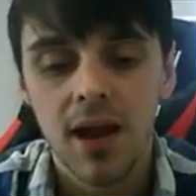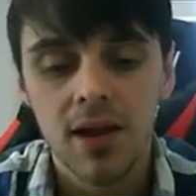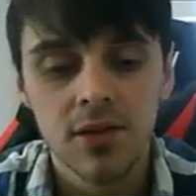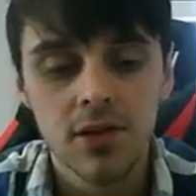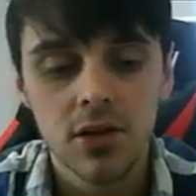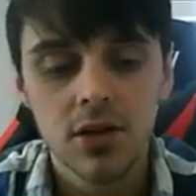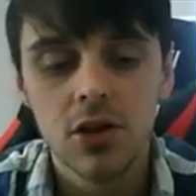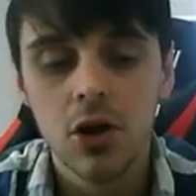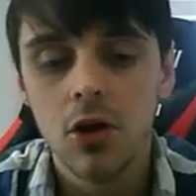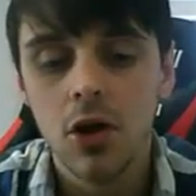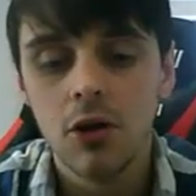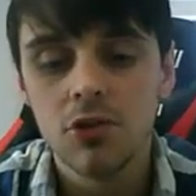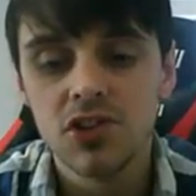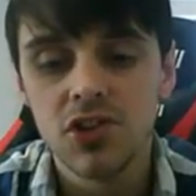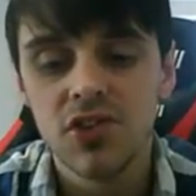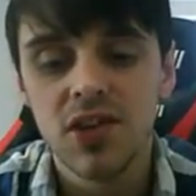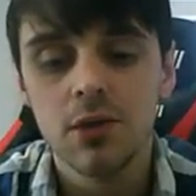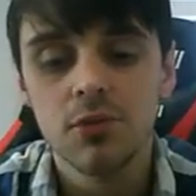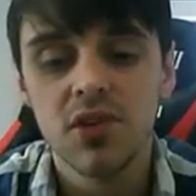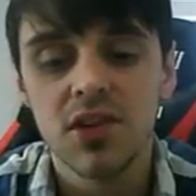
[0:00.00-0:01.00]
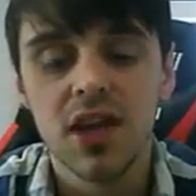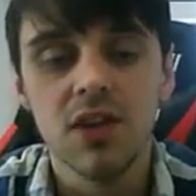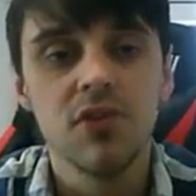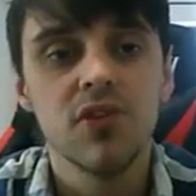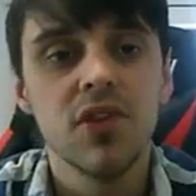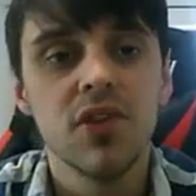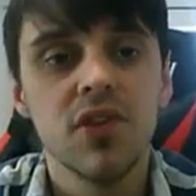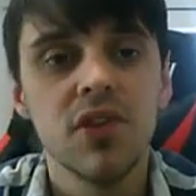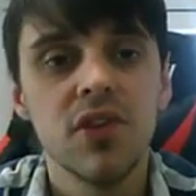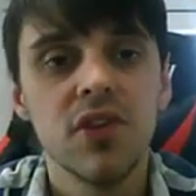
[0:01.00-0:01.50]
and, I was
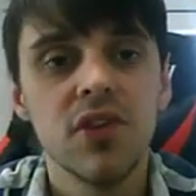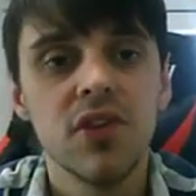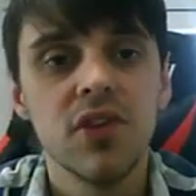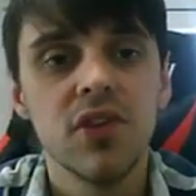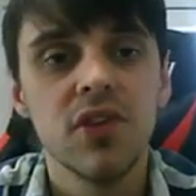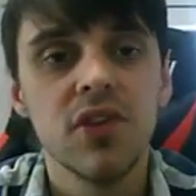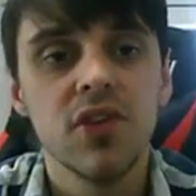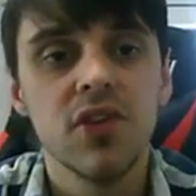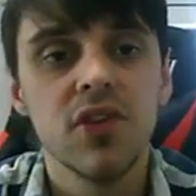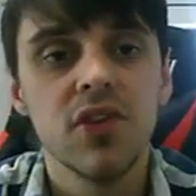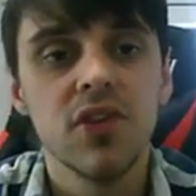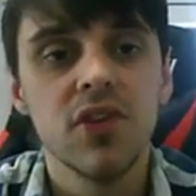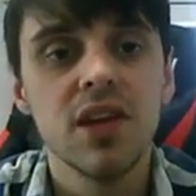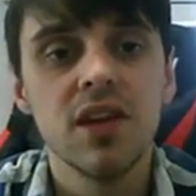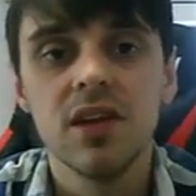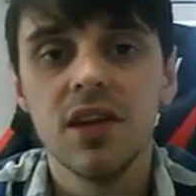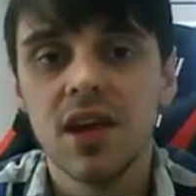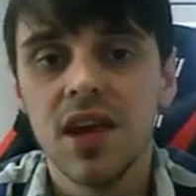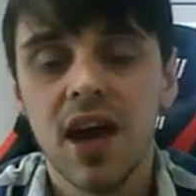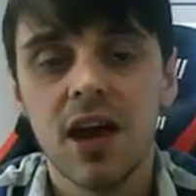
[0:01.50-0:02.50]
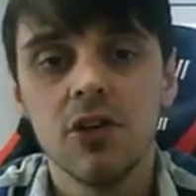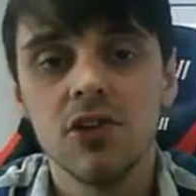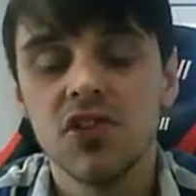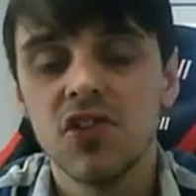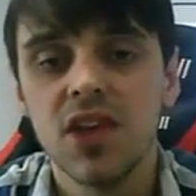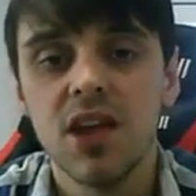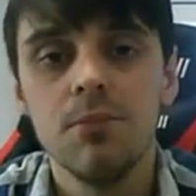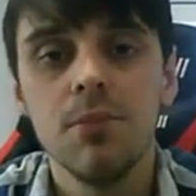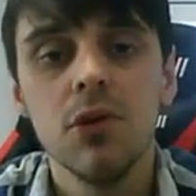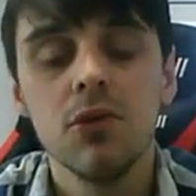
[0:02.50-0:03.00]
just able to keep feeding the
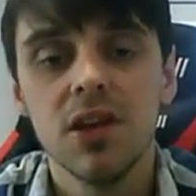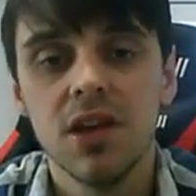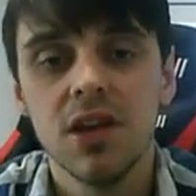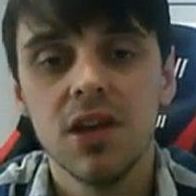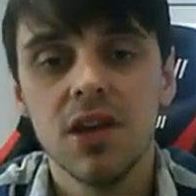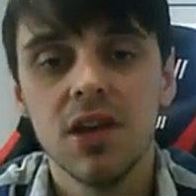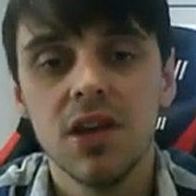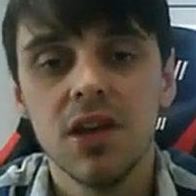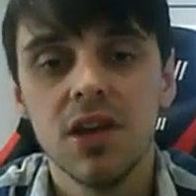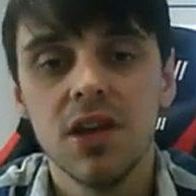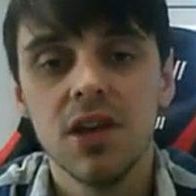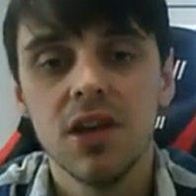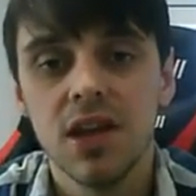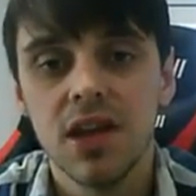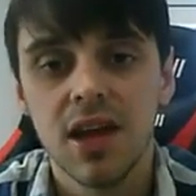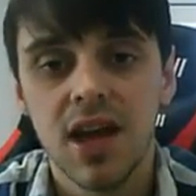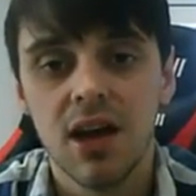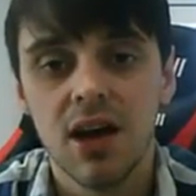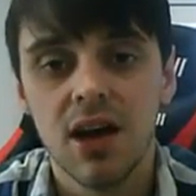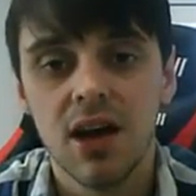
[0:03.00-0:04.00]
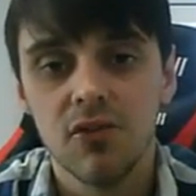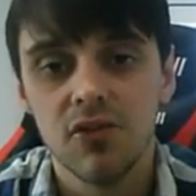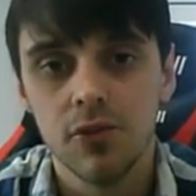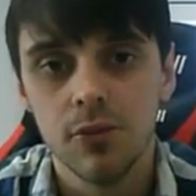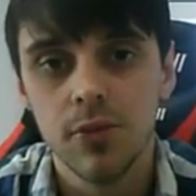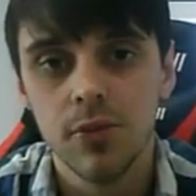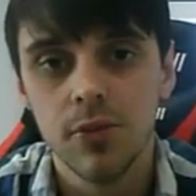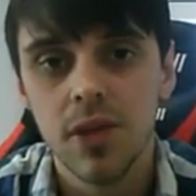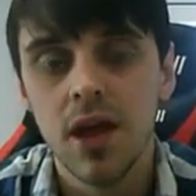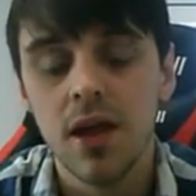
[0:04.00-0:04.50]
account and just keep building the account
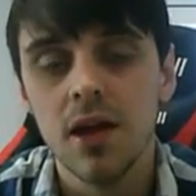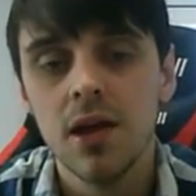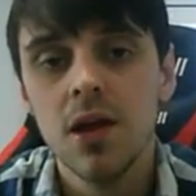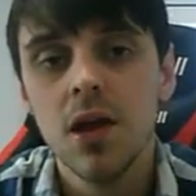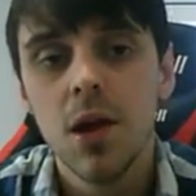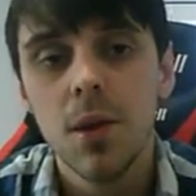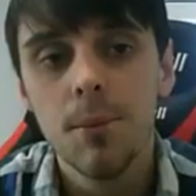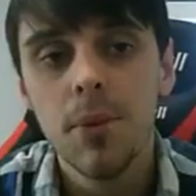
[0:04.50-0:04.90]
from there.